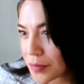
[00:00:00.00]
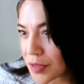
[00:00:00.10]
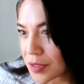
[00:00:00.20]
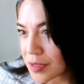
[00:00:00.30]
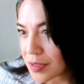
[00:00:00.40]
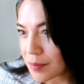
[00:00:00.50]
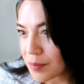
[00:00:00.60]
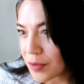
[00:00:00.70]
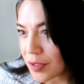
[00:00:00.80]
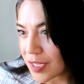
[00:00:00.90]
just
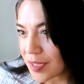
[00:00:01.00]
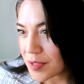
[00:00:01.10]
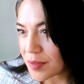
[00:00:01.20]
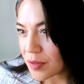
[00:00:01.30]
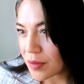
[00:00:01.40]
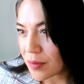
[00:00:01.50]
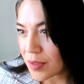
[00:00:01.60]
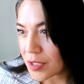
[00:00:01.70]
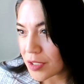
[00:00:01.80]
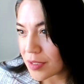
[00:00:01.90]
pulling up some of the
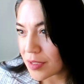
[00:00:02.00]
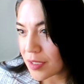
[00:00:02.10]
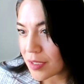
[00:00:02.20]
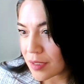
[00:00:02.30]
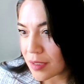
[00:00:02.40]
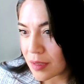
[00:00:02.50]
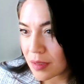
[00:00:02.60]
questions here.